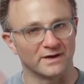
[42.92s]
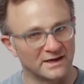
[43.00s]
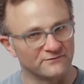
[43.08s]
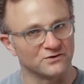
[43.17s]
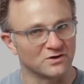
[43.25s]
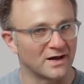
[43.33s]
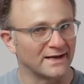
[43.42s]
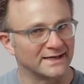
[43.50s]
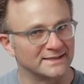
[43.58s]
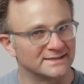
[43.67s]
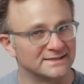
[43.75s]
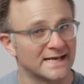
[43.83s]
if you're not
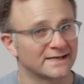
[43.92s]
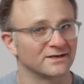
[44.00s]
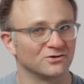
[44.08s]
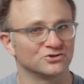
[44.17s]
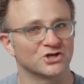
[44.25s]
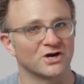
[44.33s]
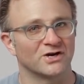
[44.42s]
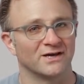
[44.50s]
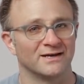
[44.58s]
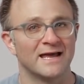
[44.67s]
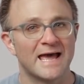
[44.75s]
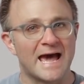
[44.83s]
into technical
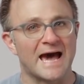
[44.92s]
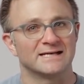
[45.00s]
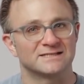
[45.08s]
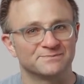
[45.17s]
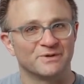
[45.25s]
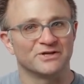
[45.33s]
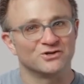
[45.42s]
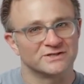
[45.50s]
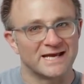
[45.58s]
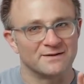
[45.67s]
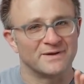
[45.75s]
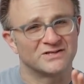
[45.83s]
jargon, how to split your
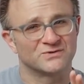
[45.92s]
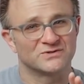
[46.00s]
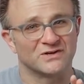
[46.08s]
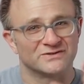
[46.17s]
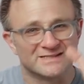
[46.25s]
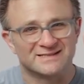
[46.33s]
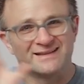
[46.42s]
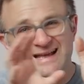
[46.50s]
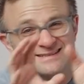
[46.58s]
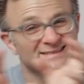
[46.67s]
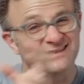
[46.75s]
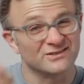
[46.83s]
database results into
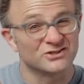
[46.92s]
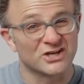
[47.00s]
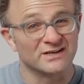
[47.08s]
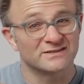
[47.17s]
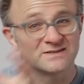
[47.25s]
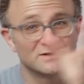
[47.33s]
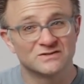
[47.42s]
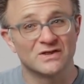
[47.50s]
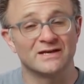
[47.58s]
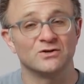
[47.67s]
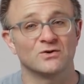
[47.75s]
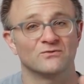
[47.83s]
lots of little chunks so
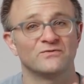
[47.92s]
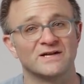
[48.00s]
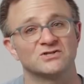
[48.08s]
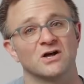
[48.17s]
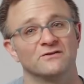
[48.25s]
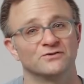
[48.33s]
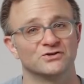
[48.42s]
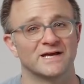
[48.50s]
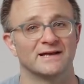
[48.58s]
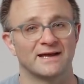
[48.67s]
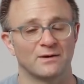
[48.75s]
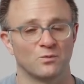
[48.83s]
that you don't fetch all of your
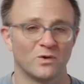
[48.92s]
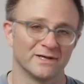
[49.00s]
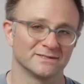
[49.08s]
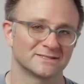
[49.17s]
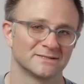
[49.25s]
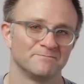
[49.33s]
data at once.